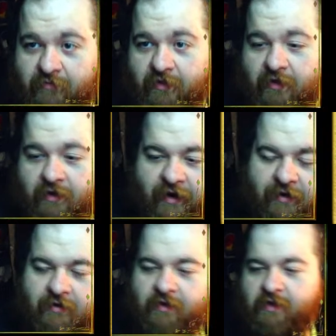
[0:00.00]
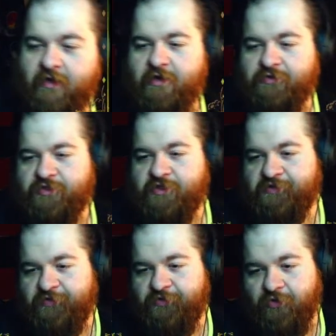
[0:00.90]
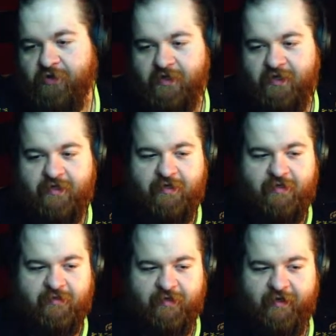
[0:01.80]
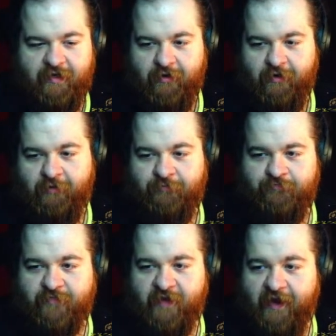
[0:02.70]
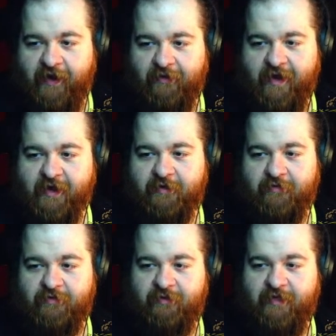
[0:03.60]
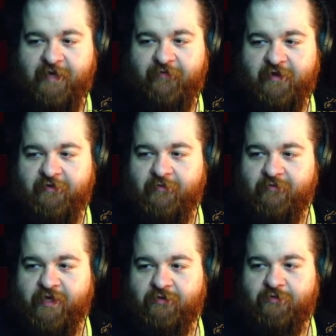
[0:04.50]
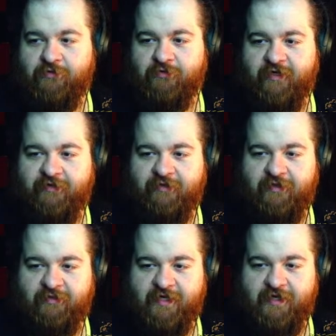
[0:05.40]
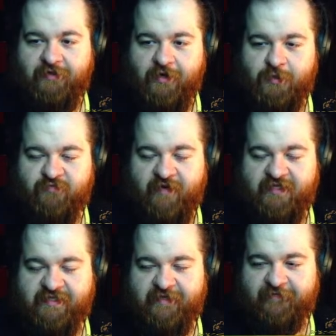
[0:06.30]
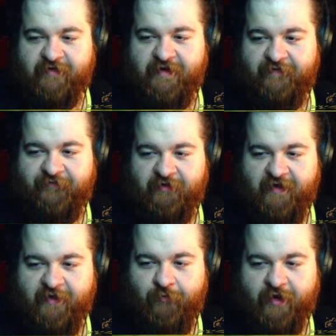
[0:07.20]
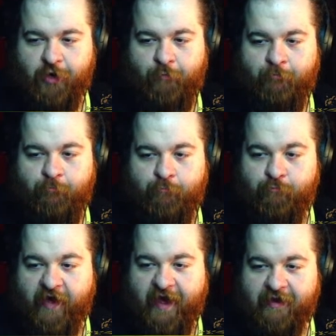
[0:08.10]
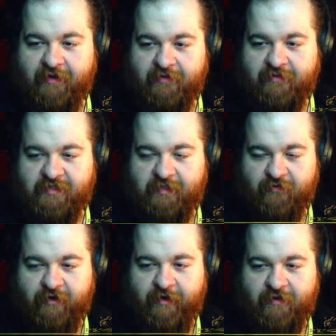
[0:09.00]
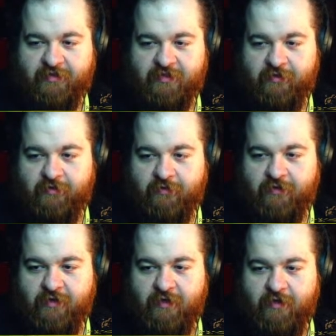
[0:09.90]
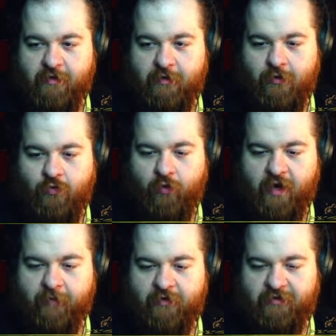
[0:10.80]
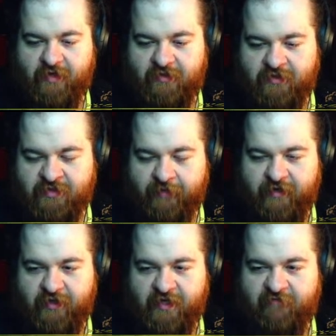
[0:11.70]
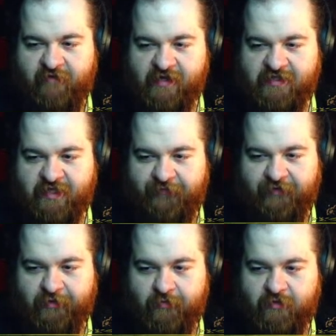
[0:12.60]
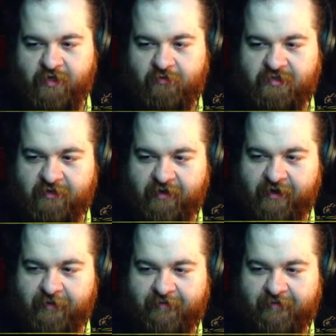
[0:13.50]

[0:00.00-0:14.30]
Alright. So now I like leaving like little notes for myself, right? For like when I go back to something, right? So what I'm going to do is I'm going to leave myself a little note, all right?